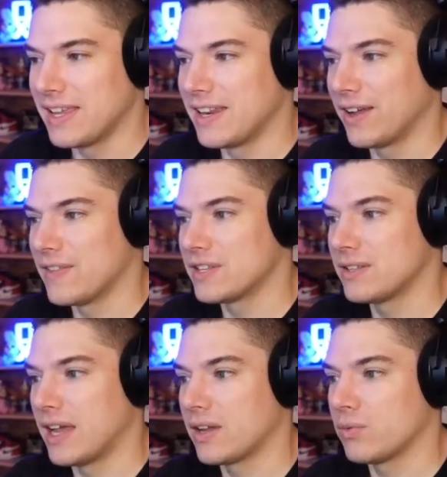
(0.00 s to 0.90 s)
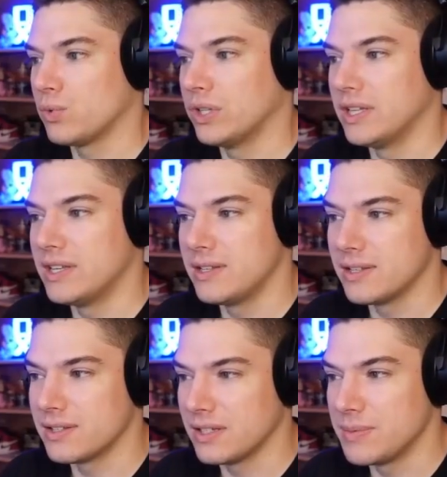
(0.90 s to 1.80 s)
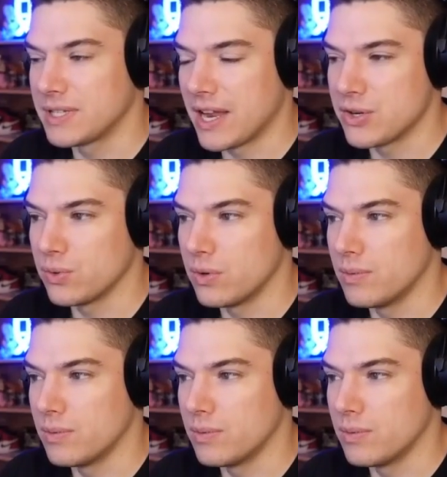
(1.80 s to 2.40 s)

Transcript: getting on this like really decent sleep schedule